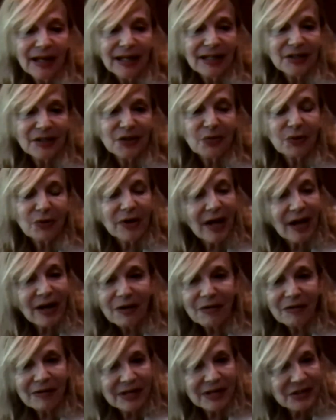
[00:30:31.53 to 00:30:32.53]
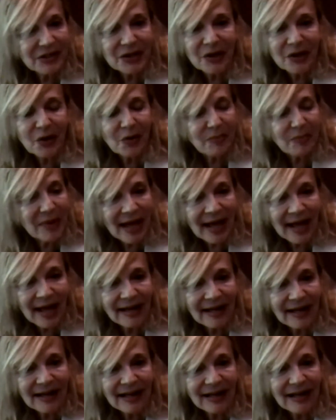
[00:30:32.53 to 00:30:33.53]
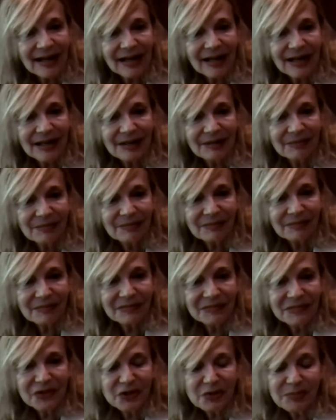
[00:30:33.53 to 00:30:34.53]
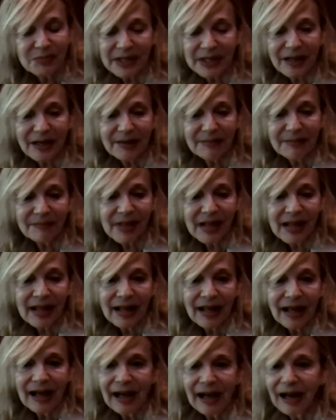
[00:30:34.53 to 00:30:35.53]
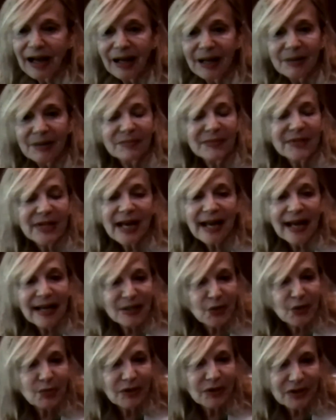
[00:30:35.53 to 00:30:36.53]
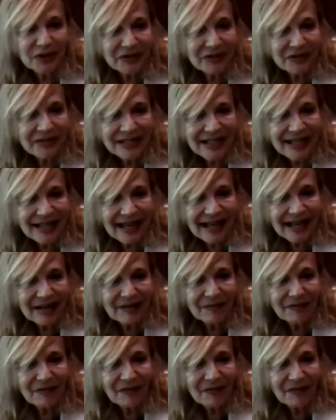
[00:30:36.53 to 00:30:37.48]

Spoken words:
So we're not going to go back to become diaspora Jews again